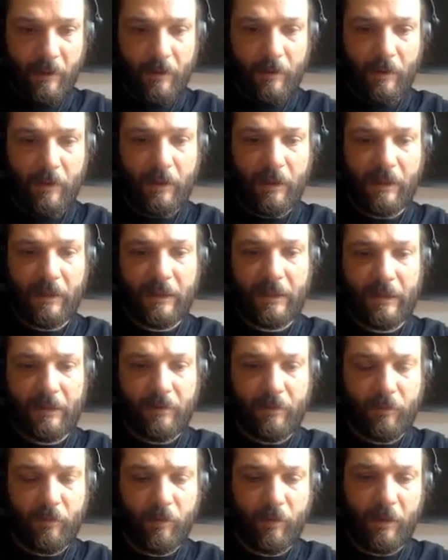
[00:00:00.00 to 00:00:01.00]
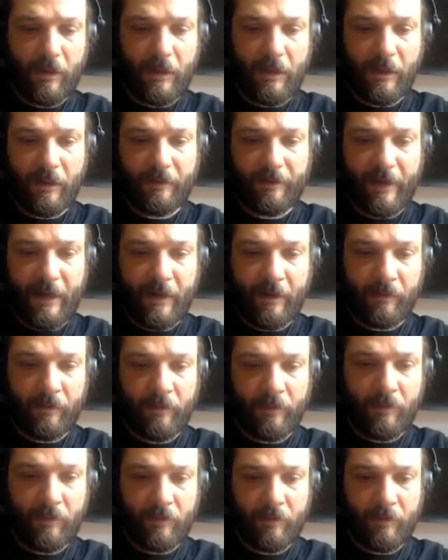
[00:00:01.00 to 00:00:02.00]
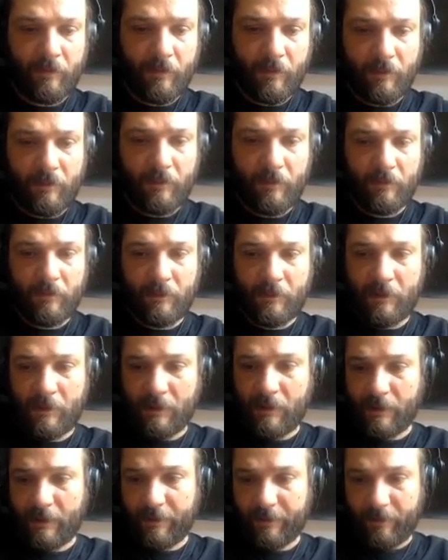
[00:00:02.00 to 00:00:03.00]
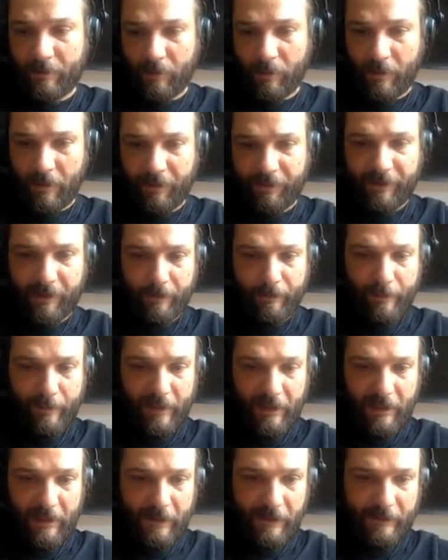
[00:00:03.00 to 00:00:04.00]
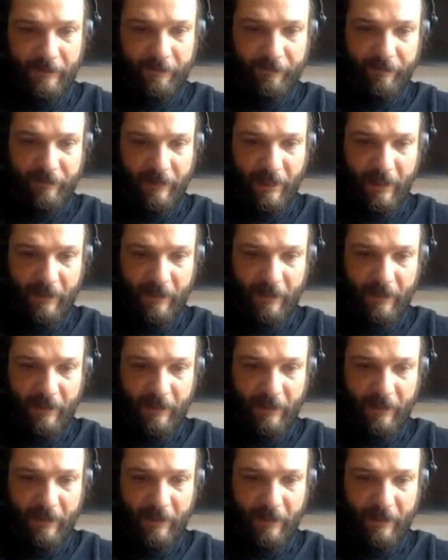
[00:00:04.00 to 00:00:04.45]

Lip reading: I quite like it quite low down. It's quite a thumping kind of